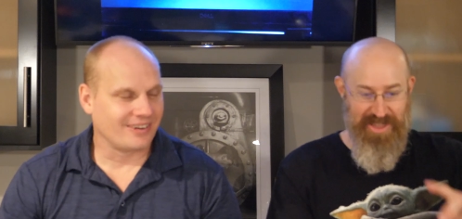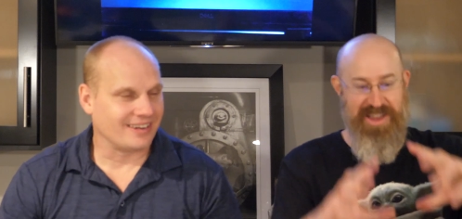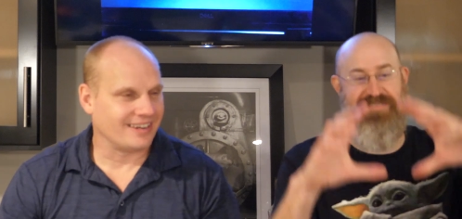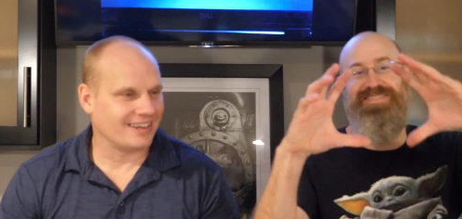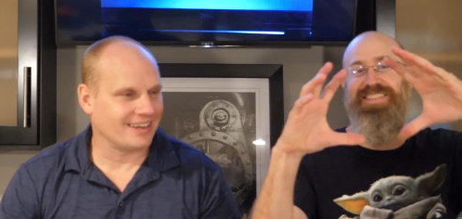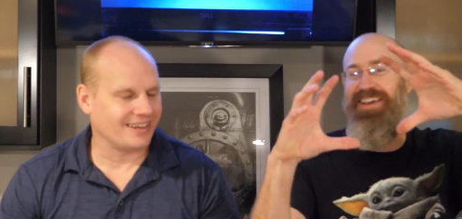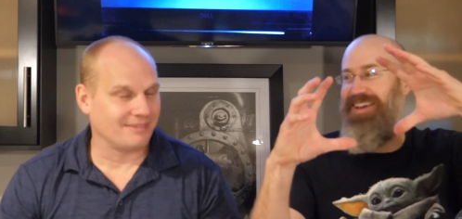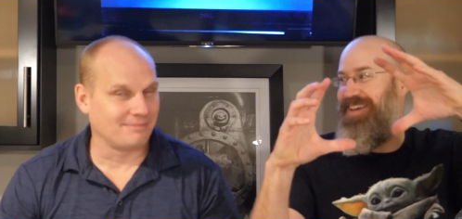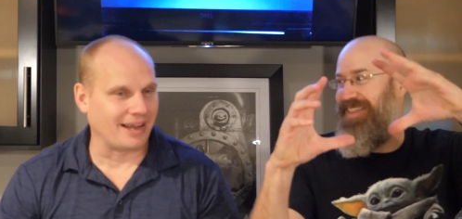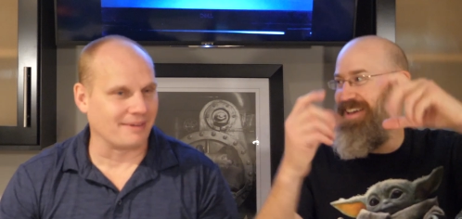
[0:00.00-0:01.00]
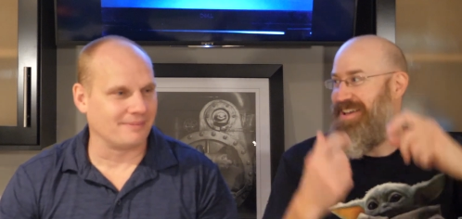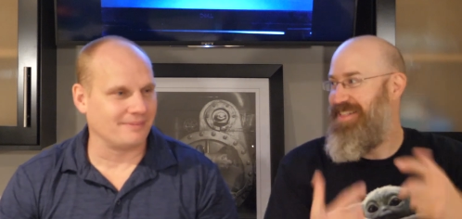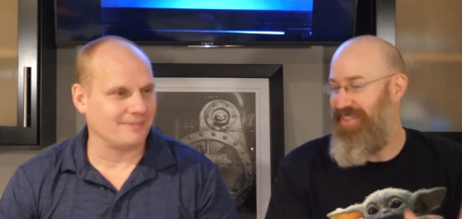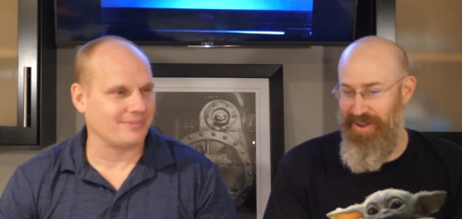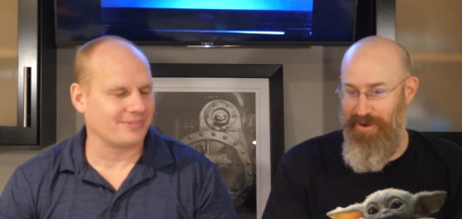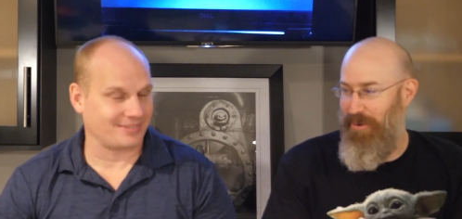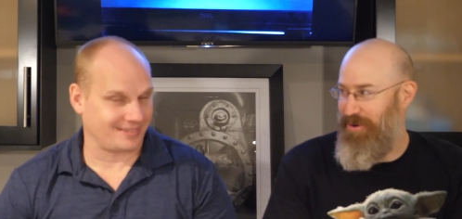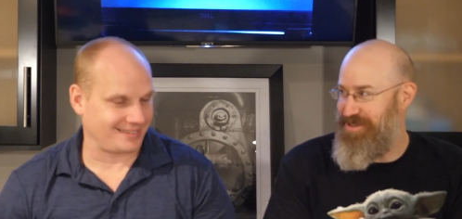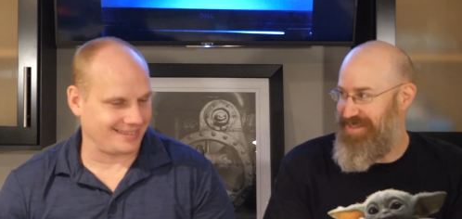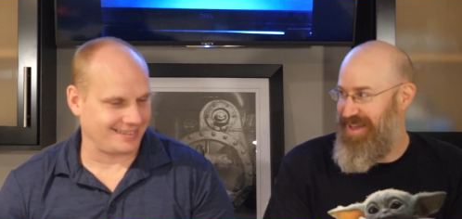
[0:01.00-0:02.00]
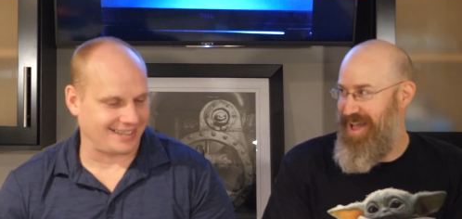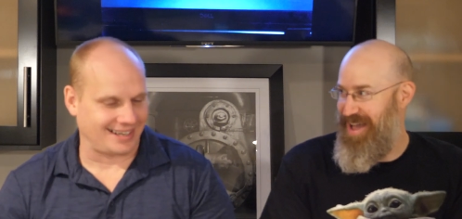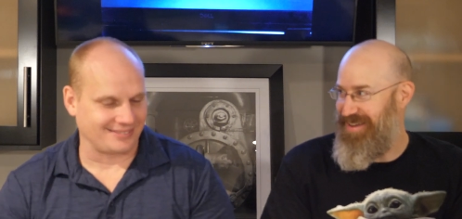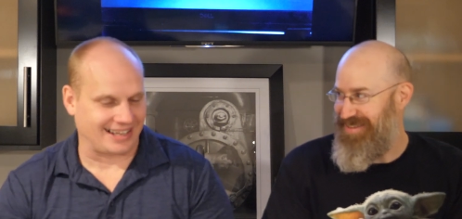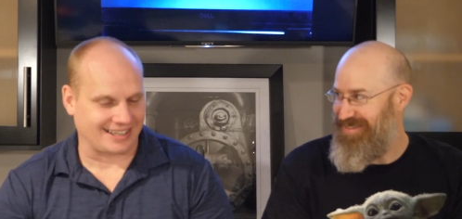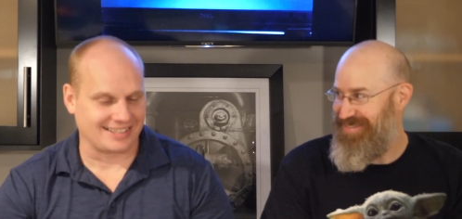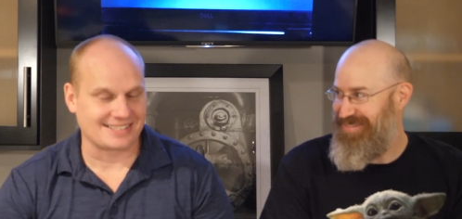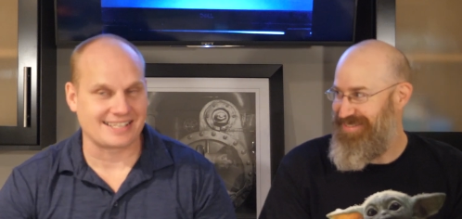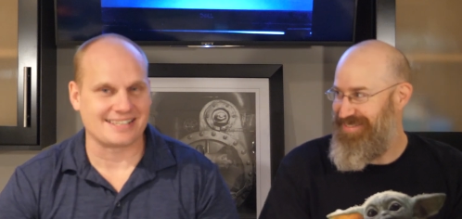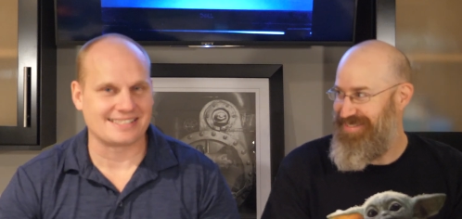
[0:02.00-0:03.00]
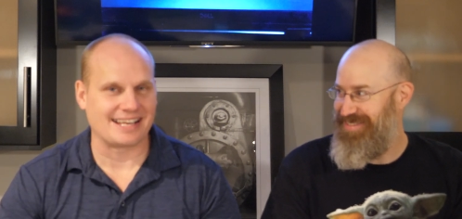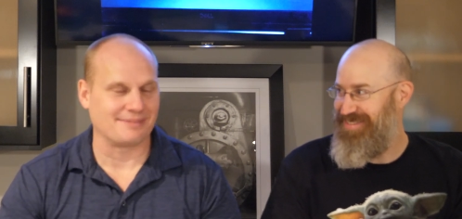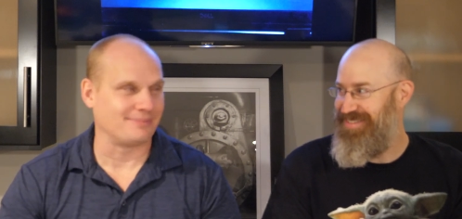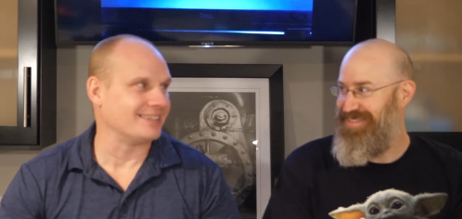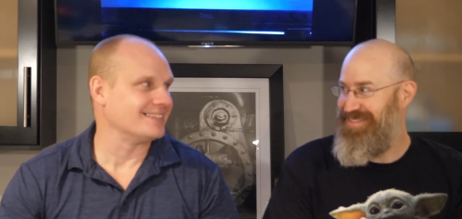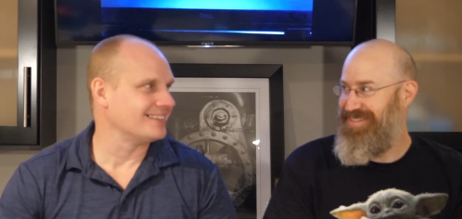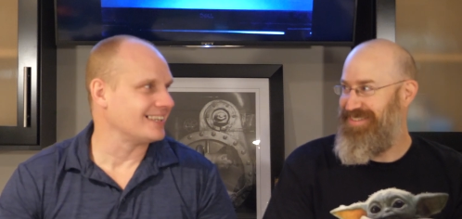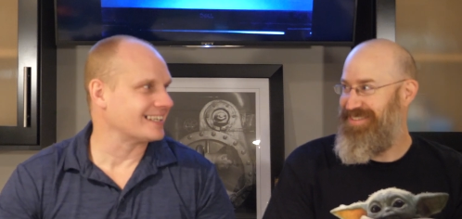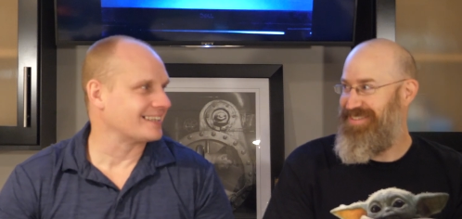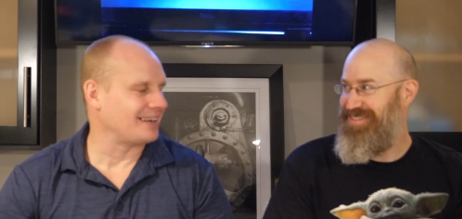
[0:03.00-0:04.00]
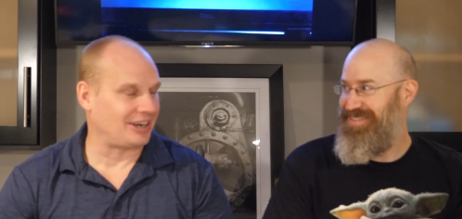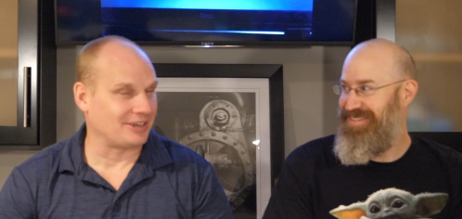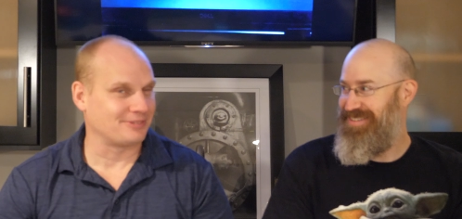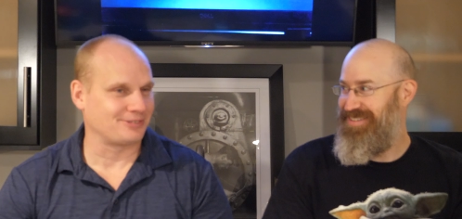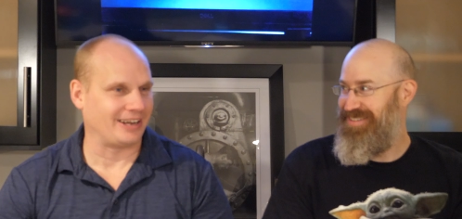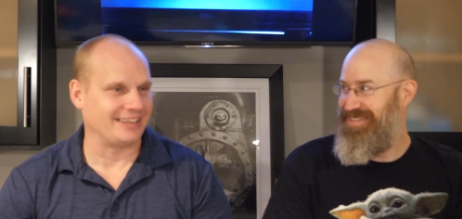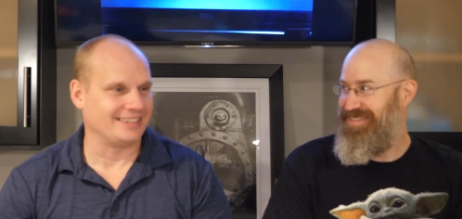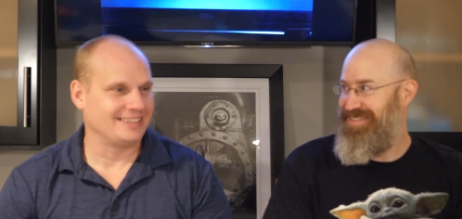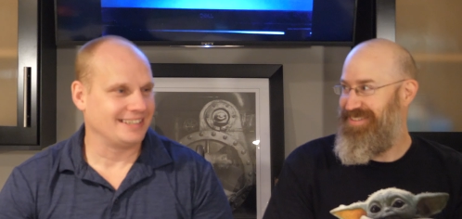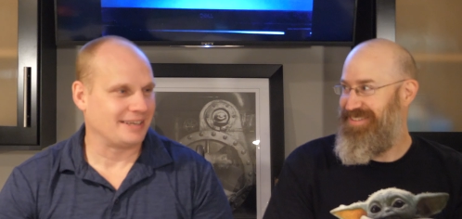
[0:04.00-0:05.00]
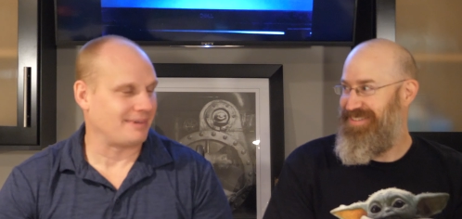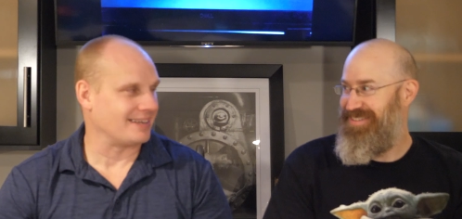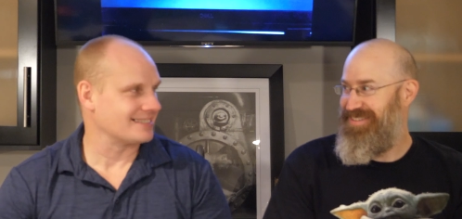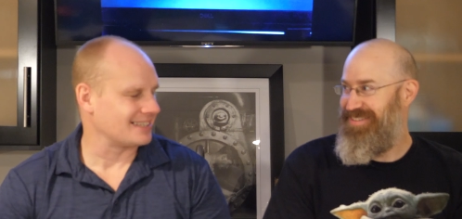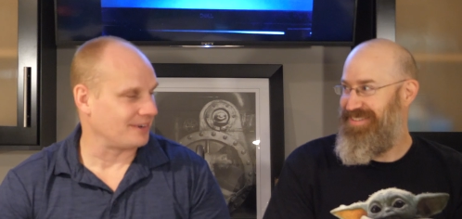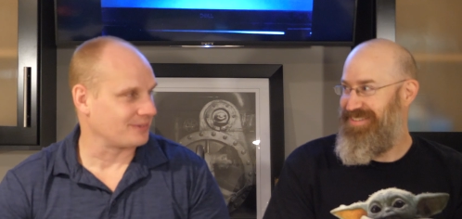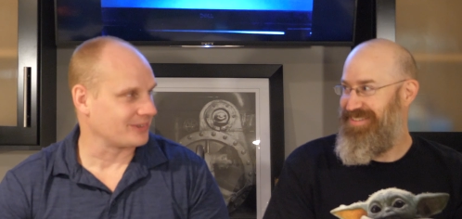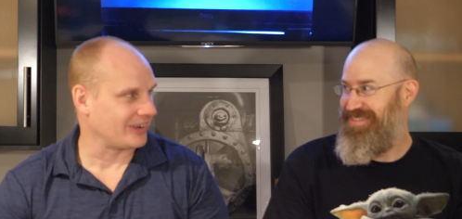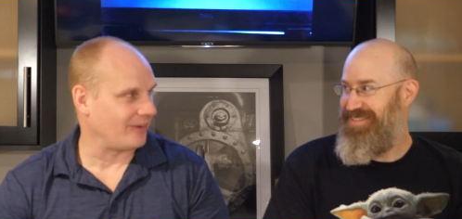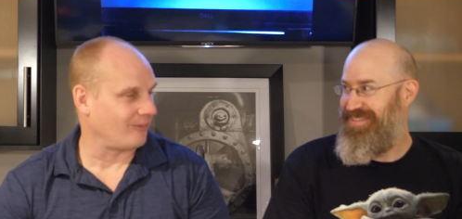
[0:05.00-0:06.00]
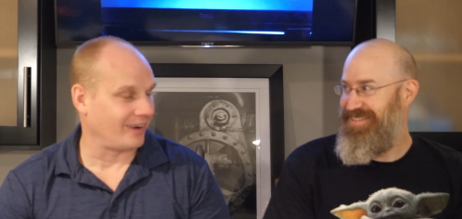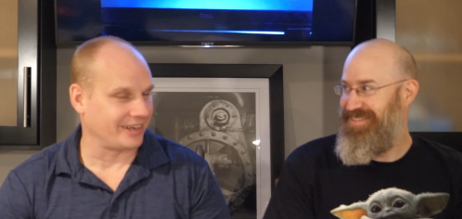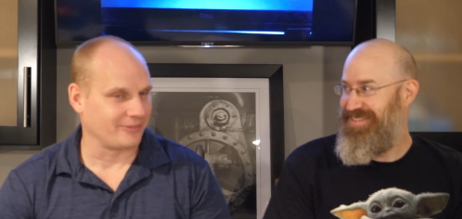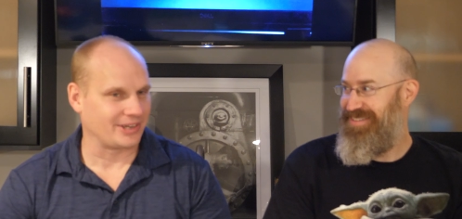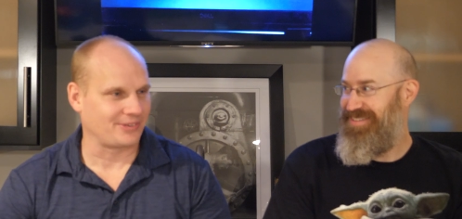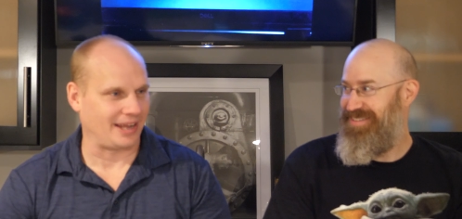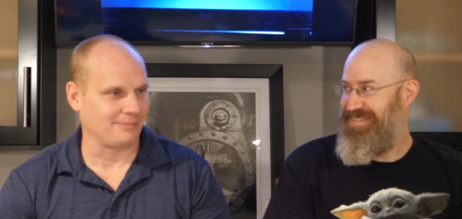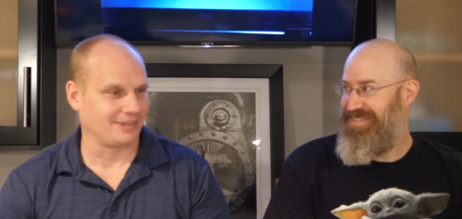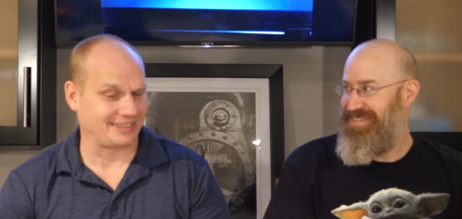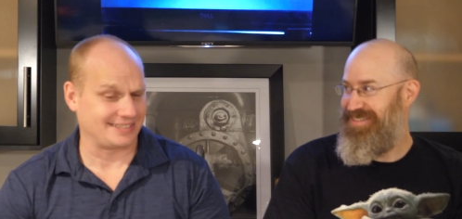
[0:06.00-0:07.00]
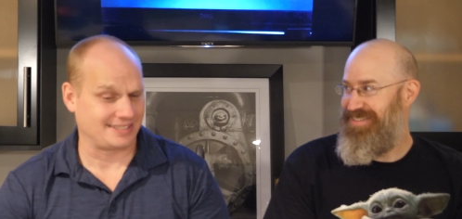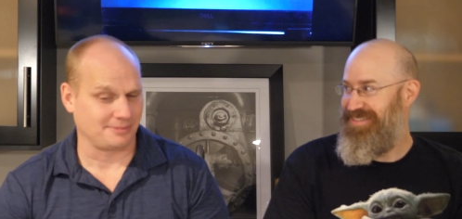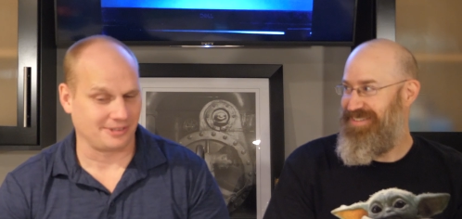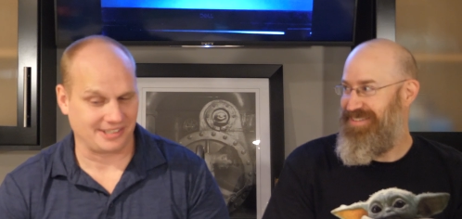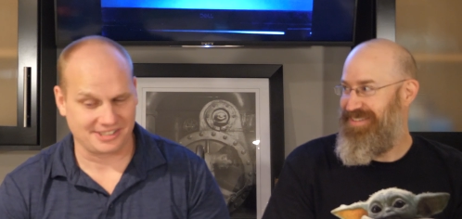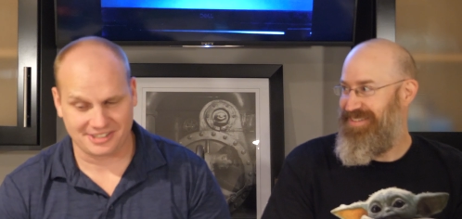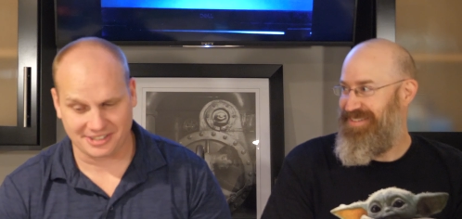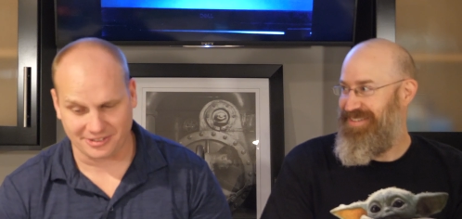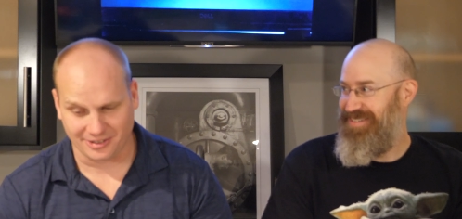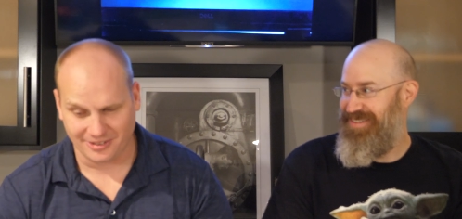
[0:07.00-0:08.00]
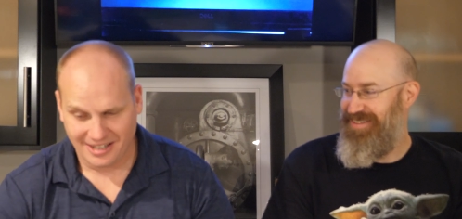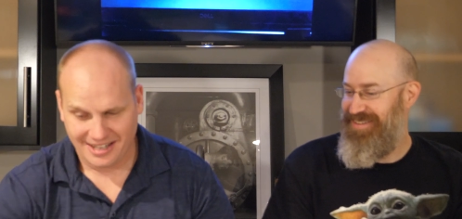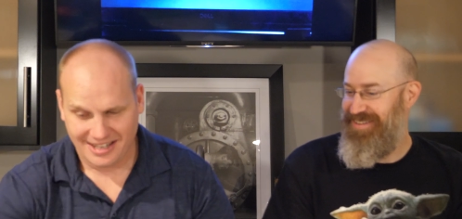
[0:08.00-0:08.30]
Speaker 1: like my like a horse cock. I'm
Speaker 2: not gonna say his name, but like our friend and myself, we were at one and we grabbed like this double ended dildo